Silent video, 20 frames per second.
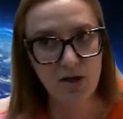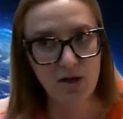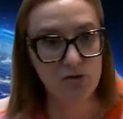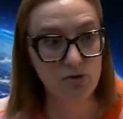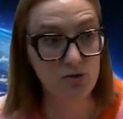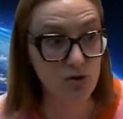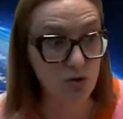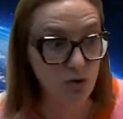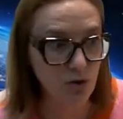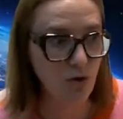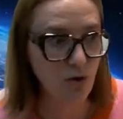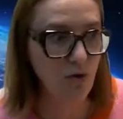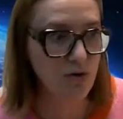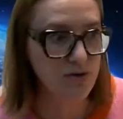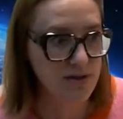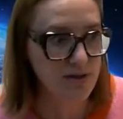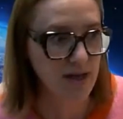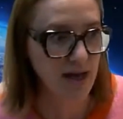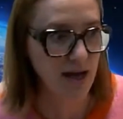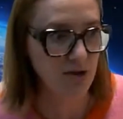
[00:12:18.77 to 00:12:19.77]
So
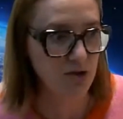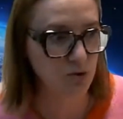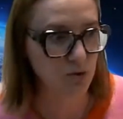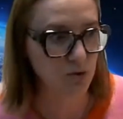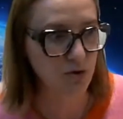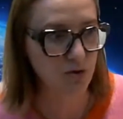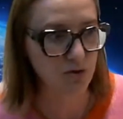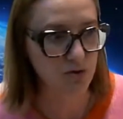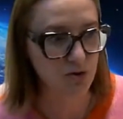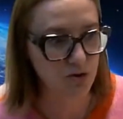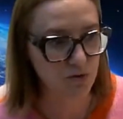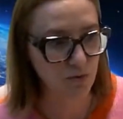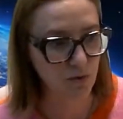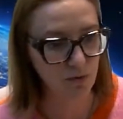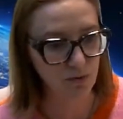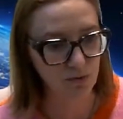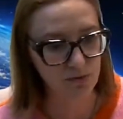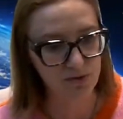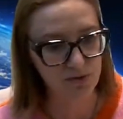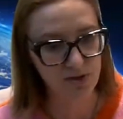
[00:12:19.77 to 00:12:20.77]
those catch-all
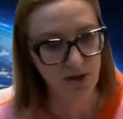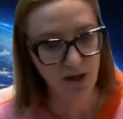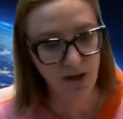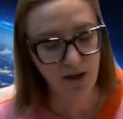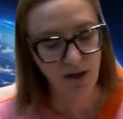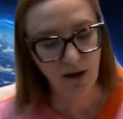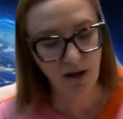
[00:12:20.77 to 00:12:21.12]
controls